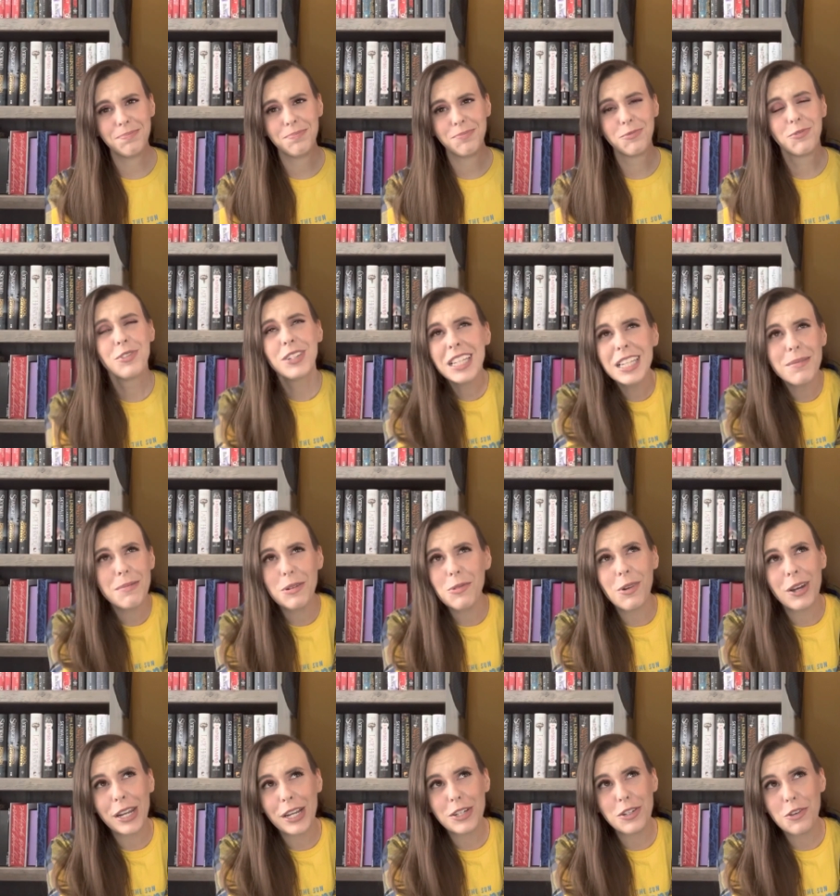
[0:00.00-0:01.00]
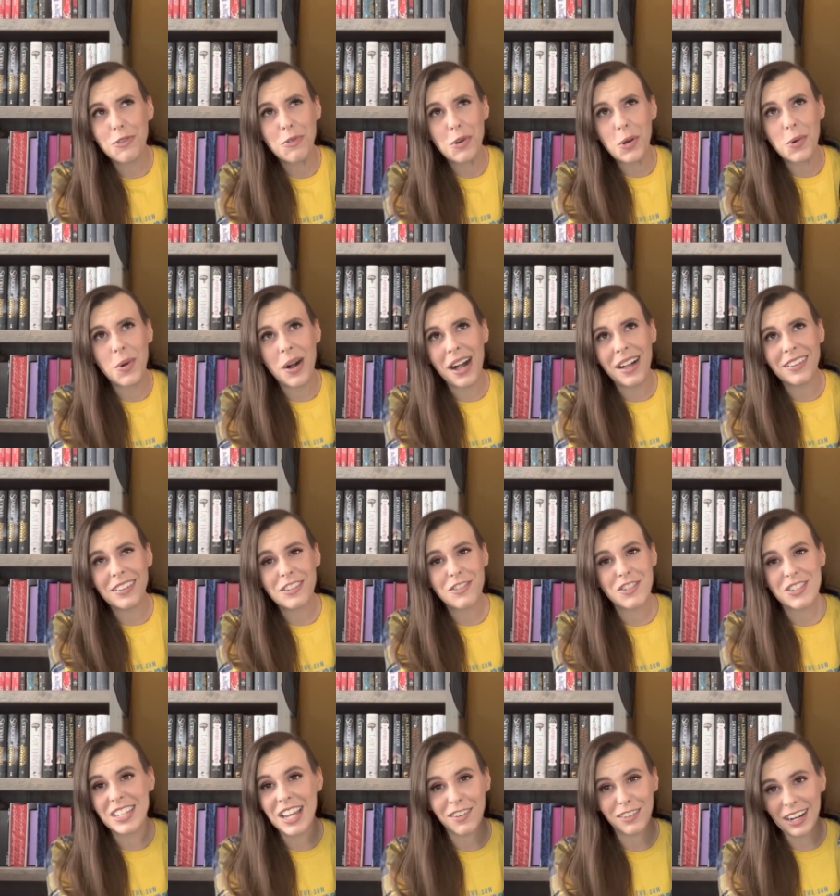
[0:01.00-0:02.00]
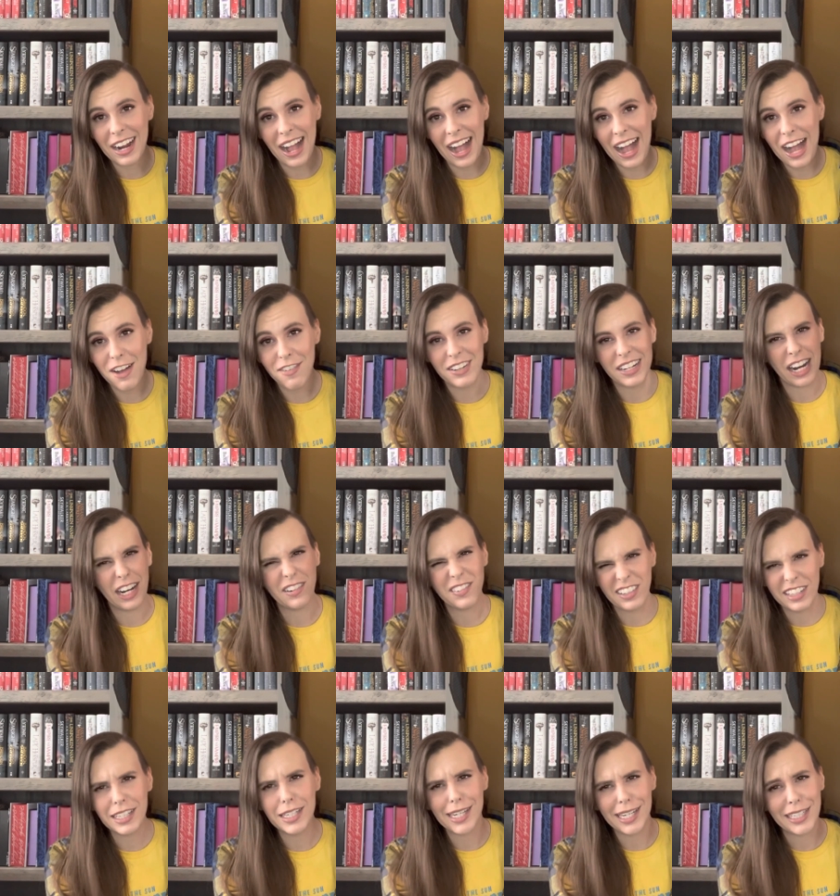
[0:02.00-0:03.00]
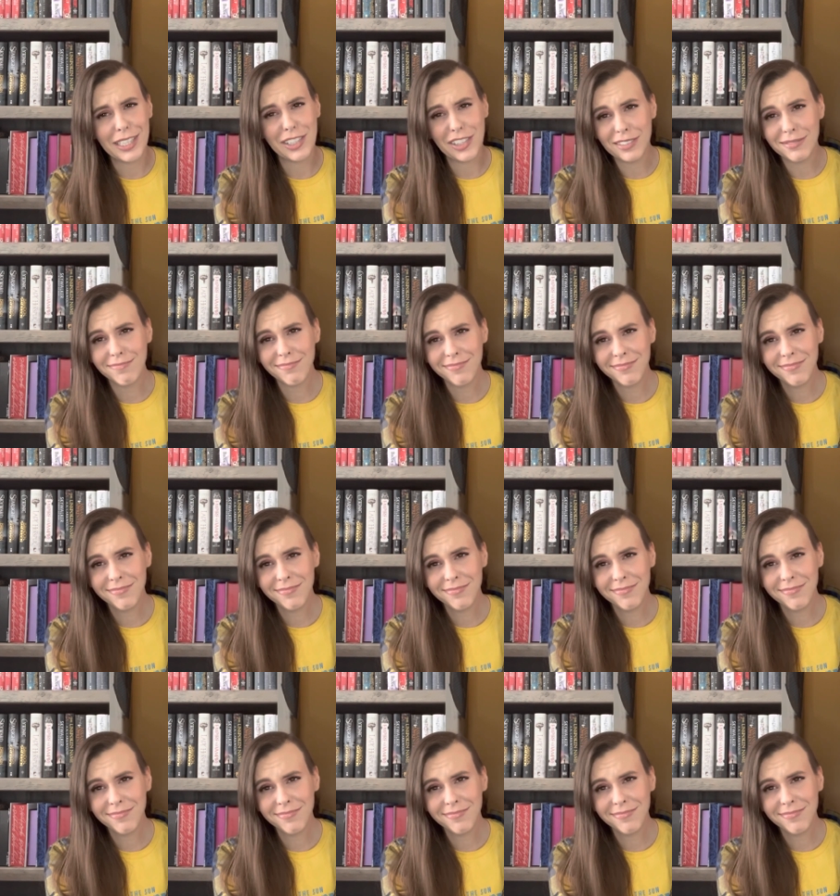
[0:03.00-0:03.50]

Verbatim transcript: really been wanting to for a while and just never have, and I really need to.